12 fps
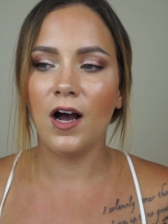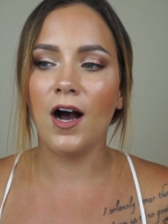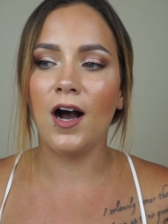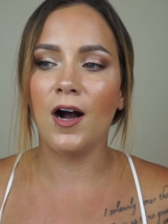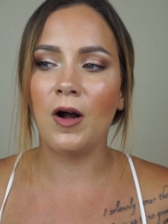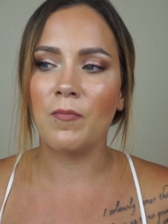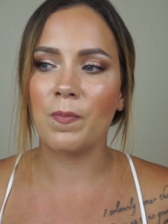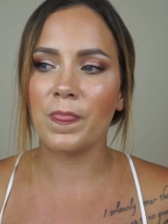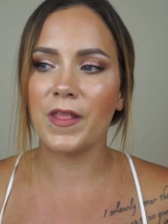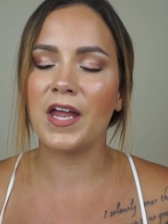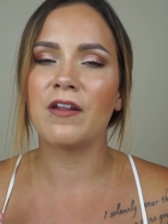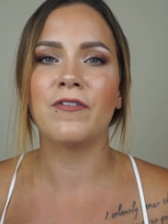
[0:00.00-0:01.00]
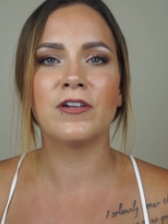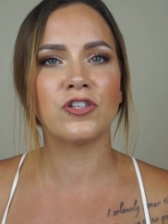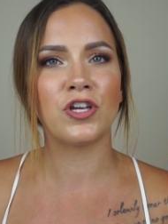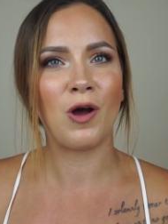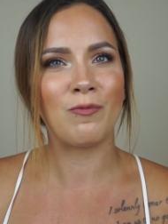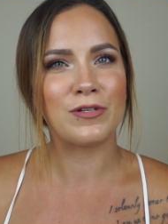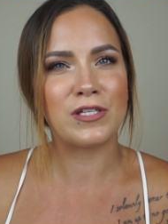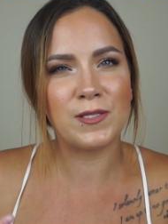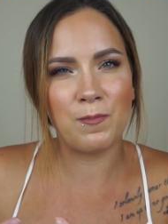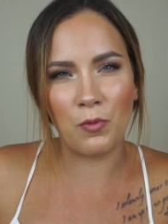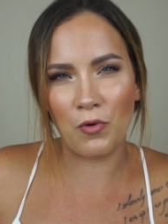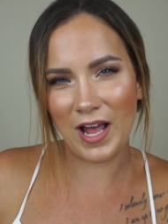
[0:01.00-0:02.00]
um, it eventually almost
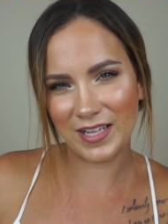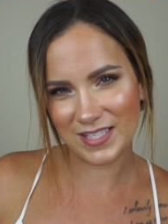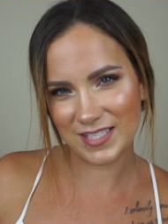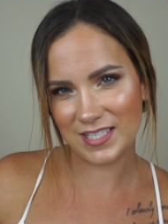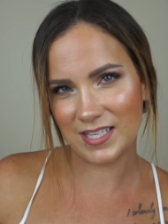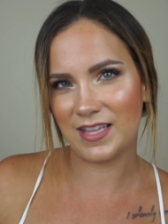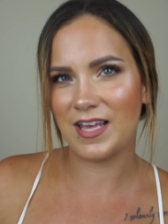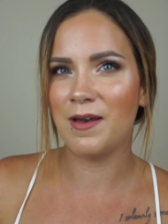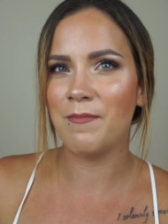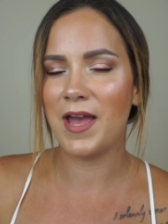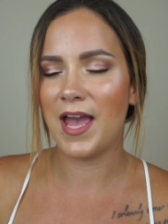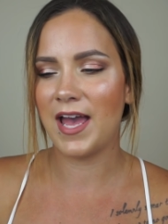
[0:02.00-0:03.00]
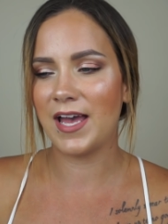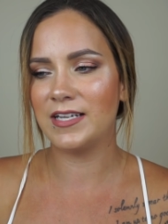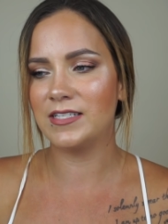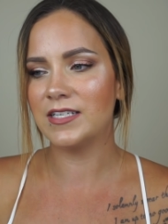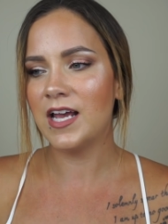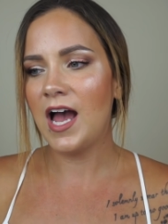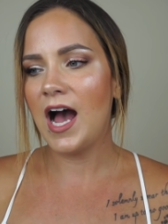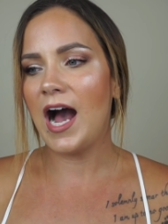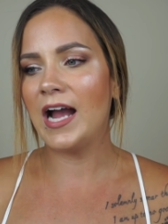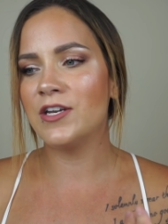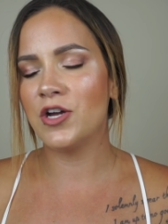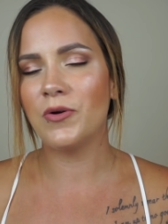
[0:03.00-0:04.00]
spreads to them. And
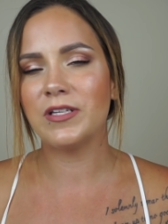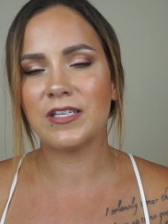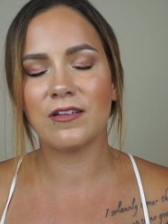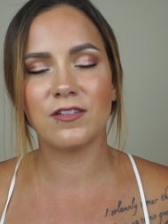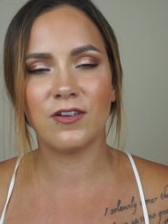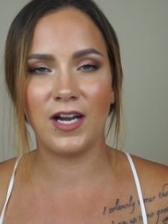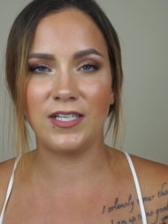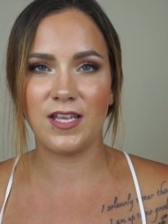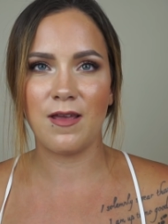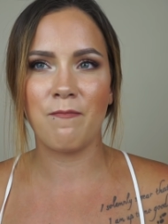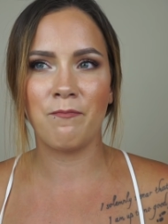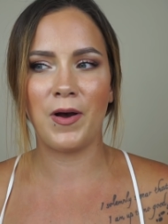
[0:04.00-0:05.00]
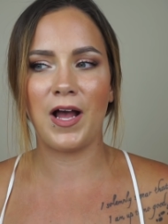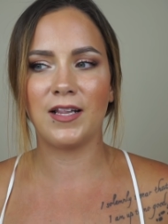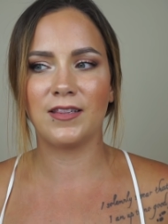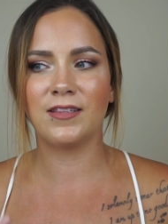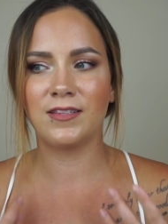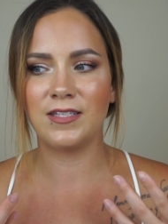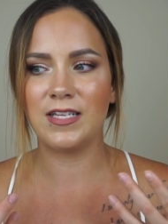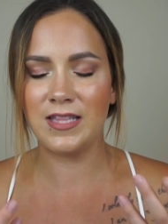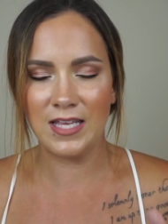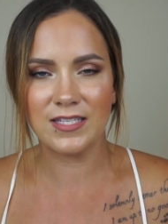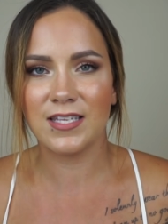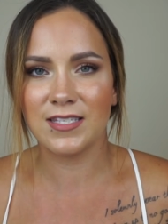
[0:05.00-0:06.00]
I know it sounds crazy, but
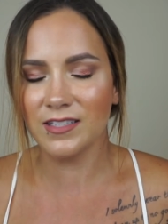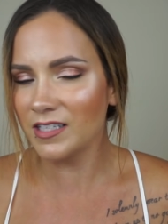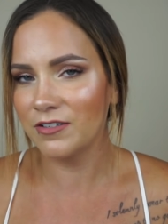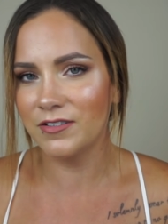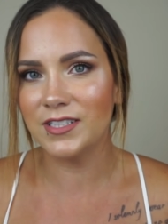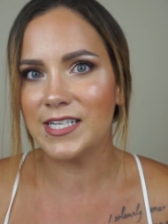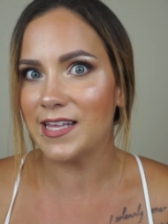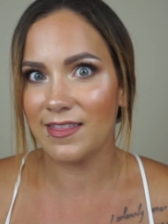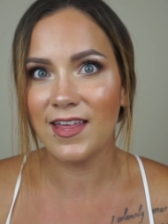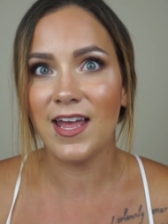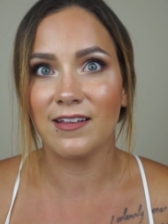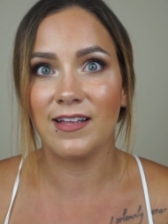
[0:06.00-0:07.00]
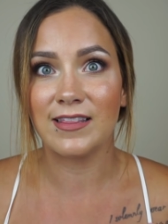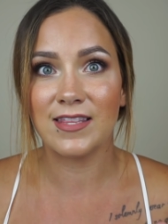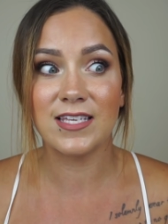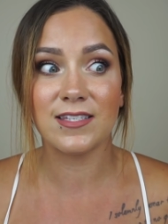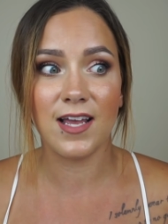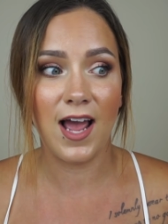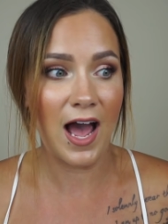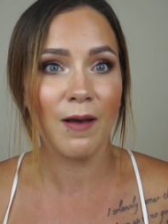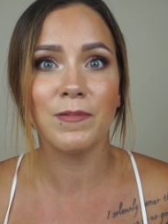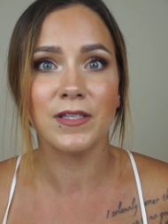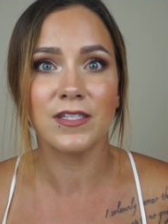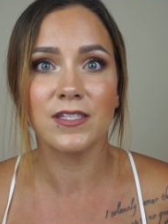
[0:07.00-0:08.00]
this is literally a thing. Like, this
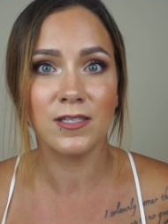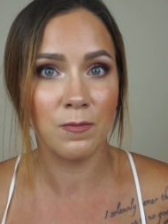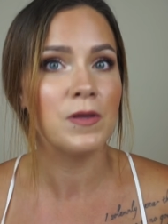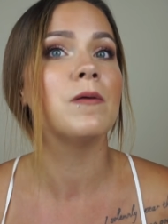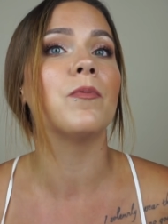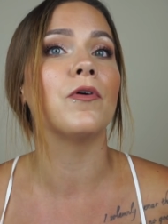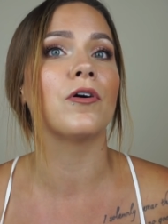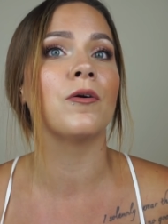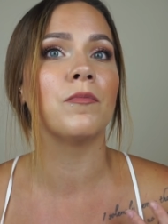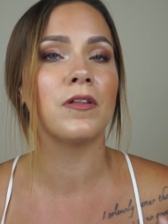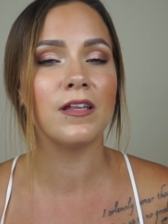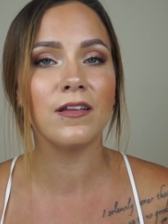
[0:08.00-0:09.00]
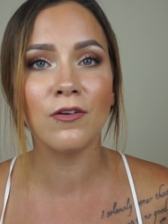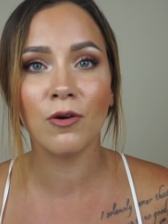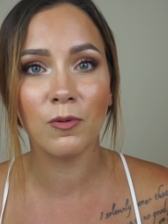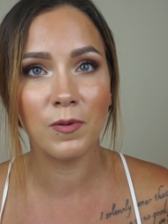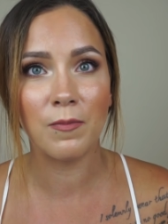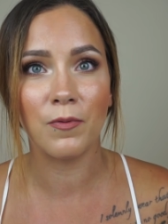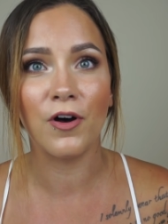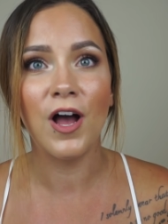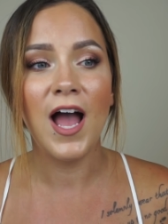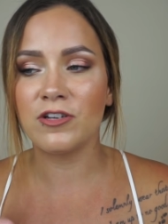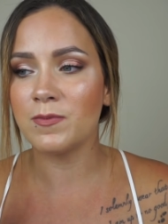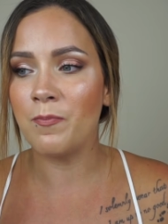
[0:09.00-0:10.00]
happens to people, completely normal people.
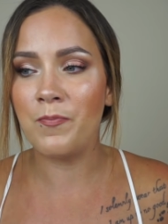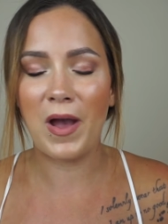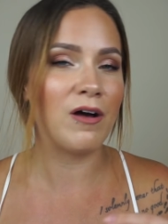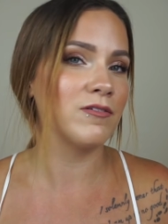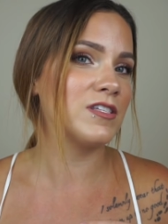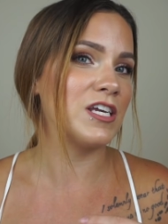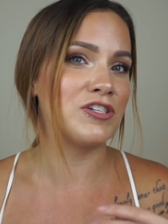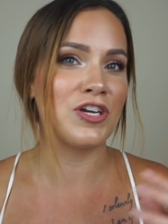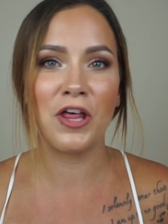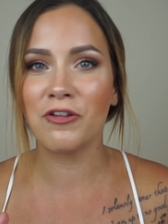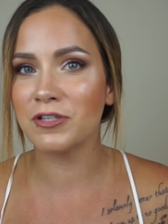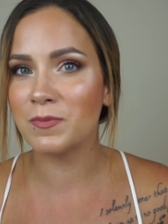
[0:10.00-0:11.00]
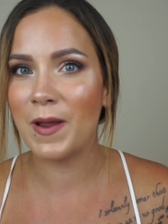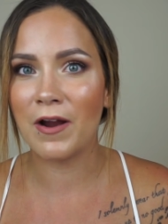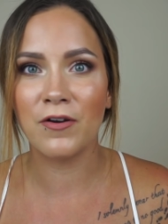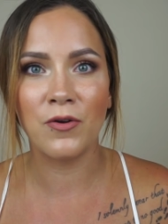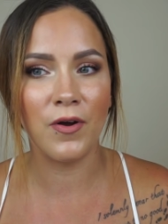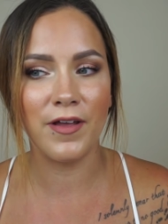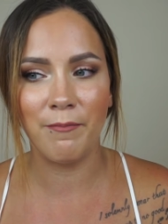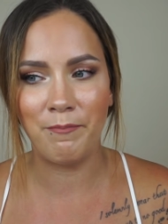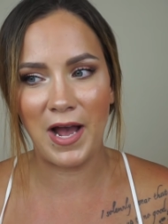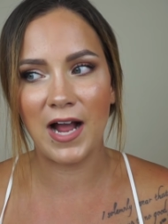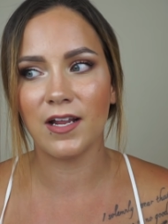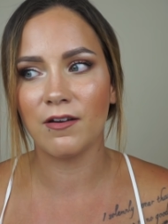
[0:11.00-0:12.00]
Just bounce each other's paranoia
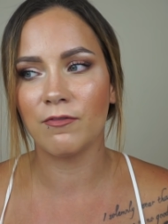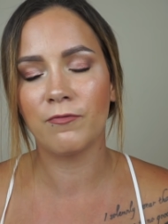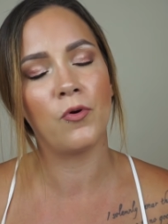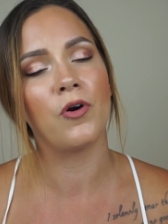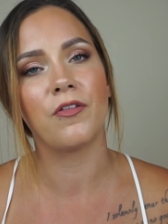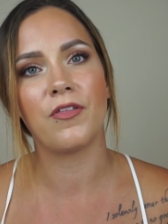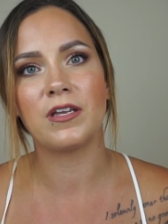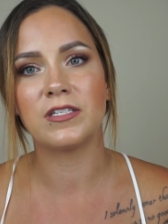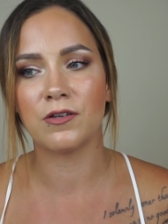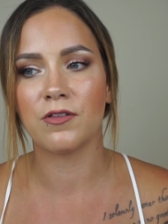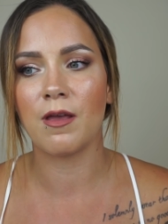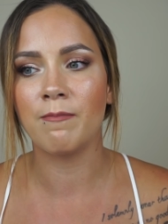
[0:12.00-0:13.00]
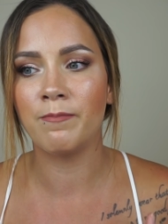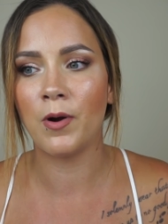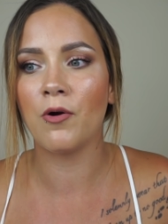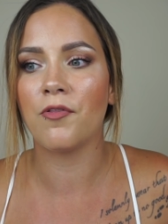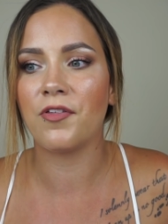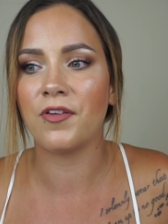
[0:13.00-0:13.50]
back and forth until they both